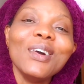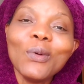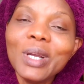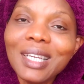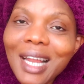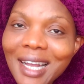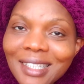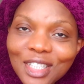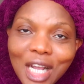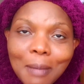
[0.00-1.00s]
We
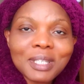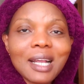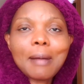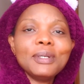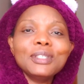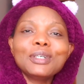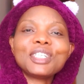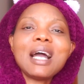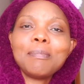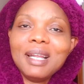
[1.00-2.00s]
learned sharp,
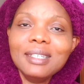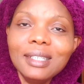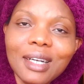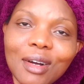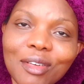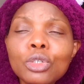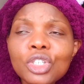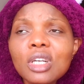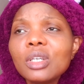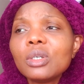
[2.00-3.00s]
sharp learning curve.
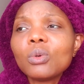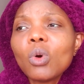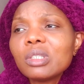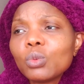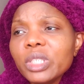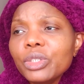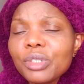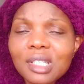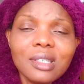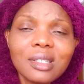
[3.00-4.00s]
Usually what we
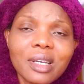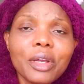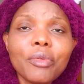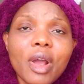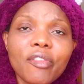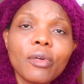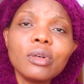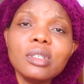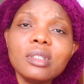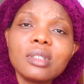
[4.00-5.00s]
use this area
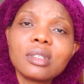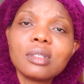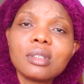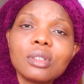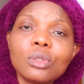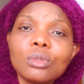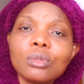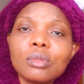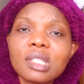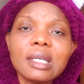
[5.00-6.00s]
for is
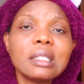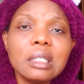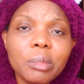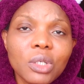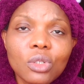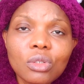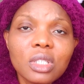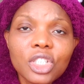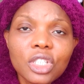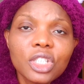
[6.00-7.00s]
to send emails to
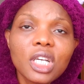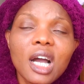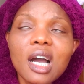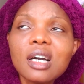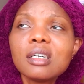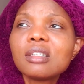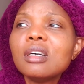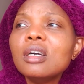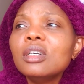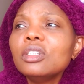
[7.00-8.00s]
the teachers,
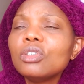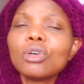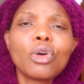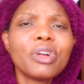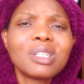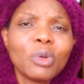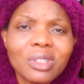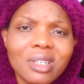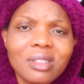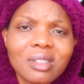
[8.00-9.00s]

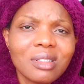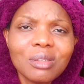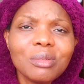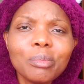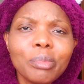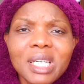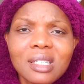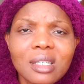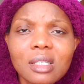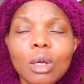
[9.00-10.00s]
correspondence,
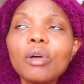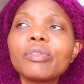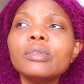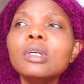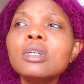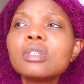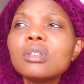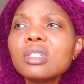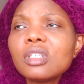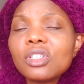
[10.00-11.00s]
basic stuff. So
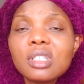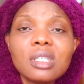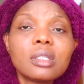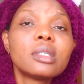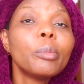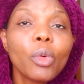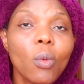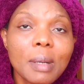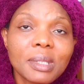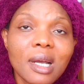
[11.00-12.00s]
this is just a simple
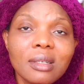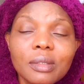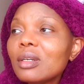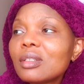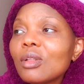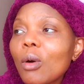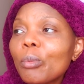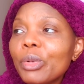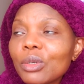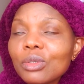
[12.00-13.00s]
website. It's
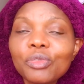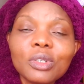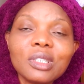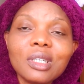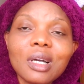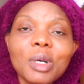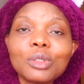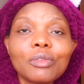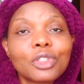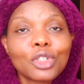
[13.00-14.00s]
not built for the
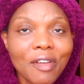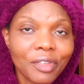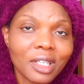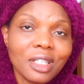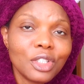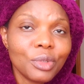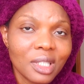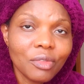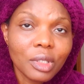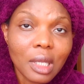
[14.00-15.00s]
amount of traffic it's
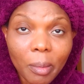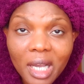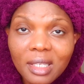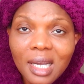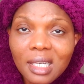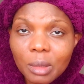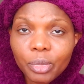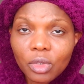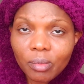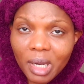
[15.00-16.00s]
receiving now, but it has
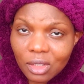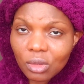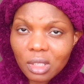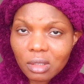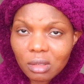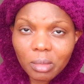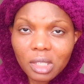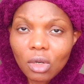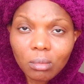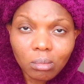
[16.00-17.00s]
improved by today.
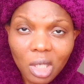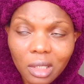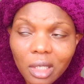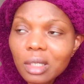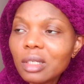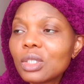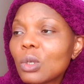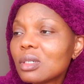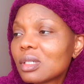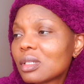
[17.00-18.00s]
But on Monday, it
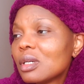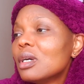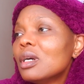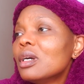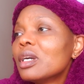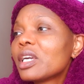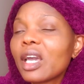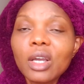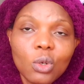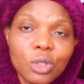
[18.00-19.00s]
was
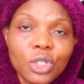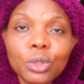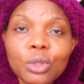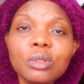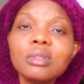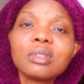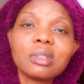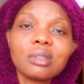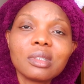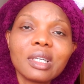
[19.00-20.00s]
chaos. You couldn't
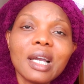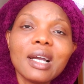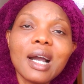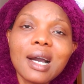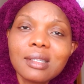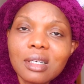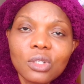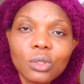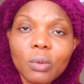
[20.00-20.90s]
get access to the